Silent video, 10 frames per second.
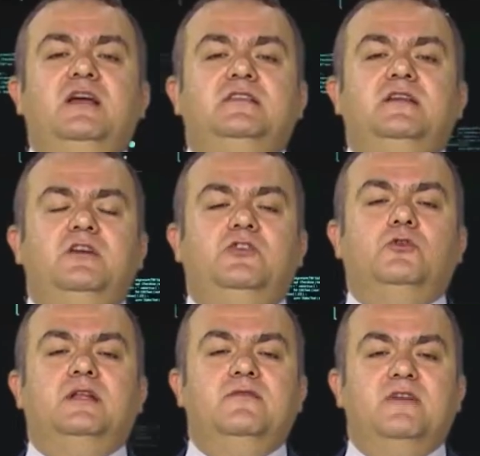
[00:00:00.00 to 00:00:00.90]

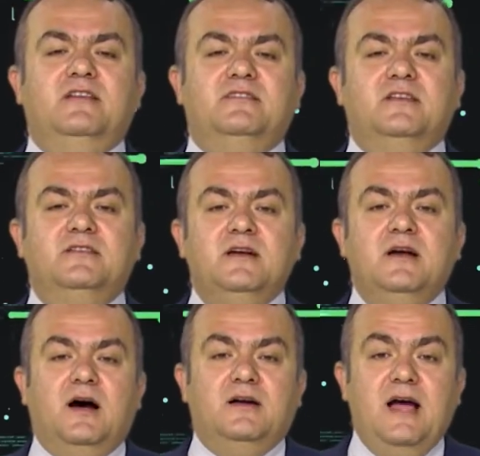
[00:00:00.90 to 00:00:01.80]
individual investors
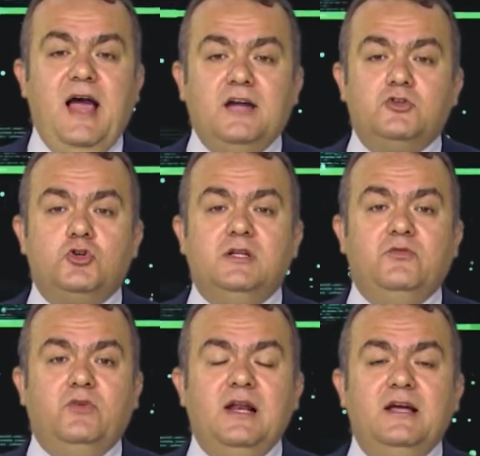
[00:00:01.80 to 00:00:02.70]
are actually
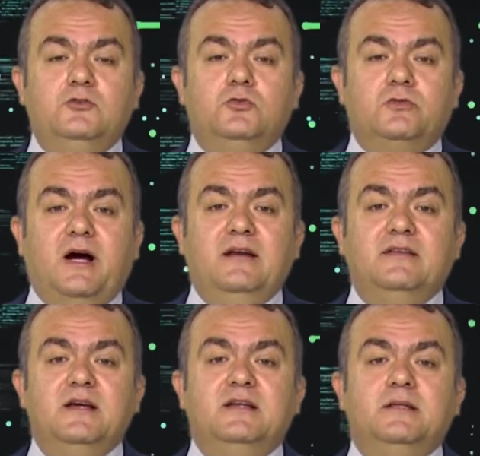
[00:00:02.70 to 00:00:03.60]
willing to
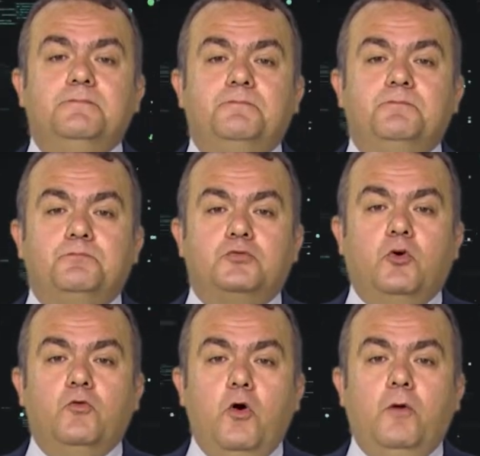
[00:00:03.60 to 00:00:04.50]
write the
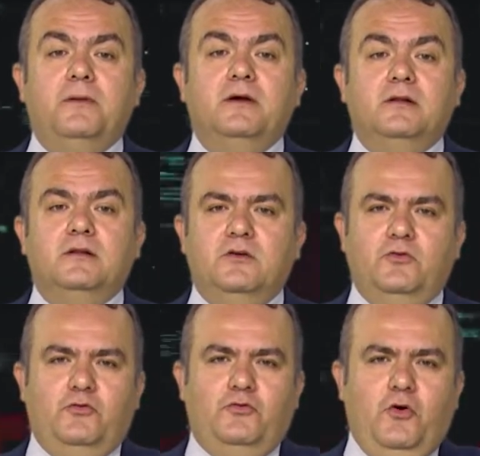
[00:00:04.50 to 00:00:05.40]
proverbial
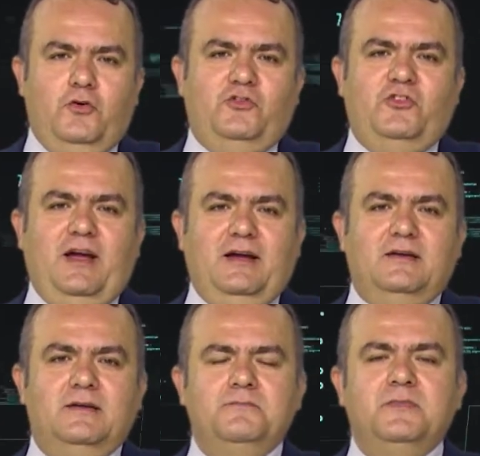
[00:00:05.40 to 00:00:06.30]
first check
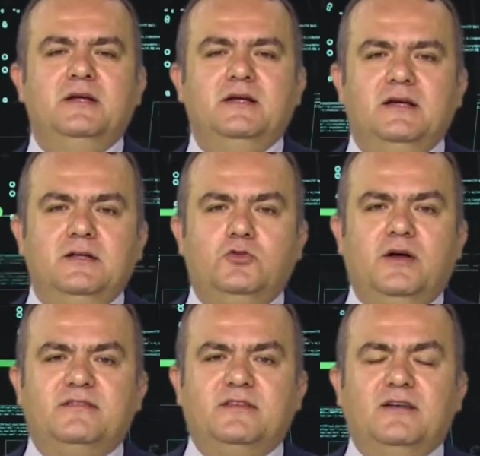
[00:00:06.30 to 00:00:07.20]
into
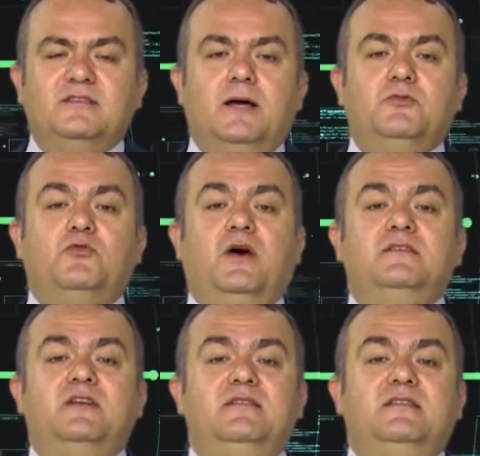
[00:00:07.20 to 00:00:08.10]
a startup's
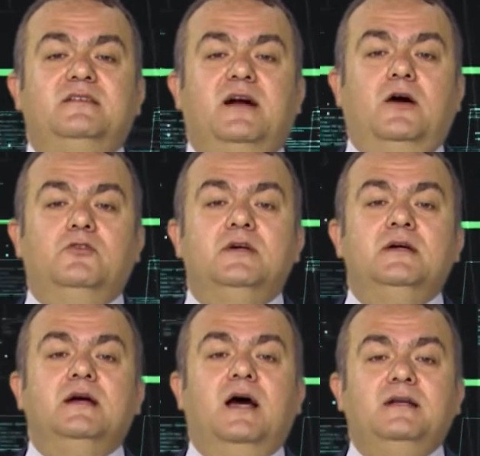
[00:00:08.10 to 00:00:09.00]
fundraising round
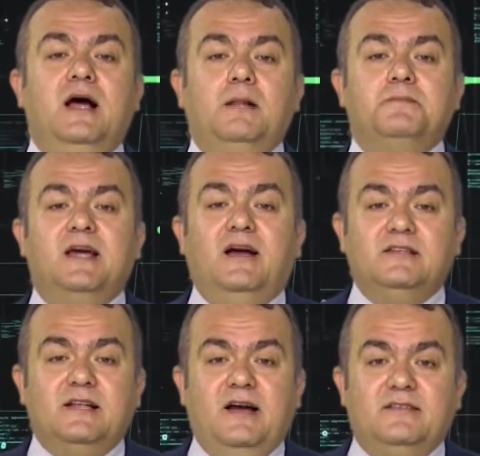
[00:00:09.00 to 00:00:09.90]
and help
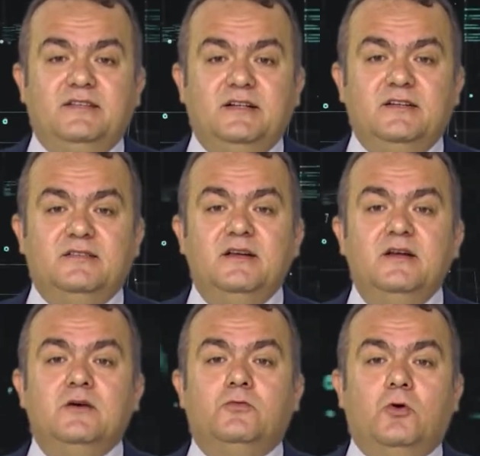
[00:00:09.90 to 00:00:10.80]
catalyze deals
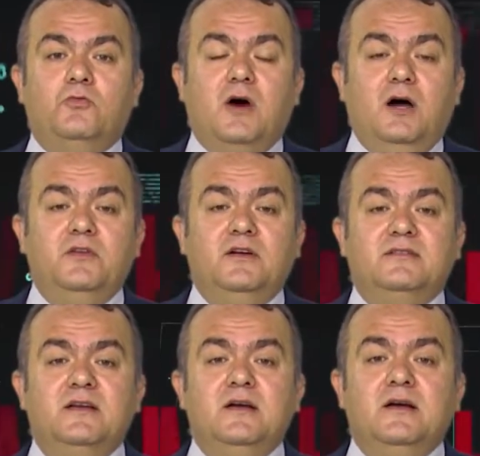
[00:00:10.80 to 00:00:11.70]
for founders,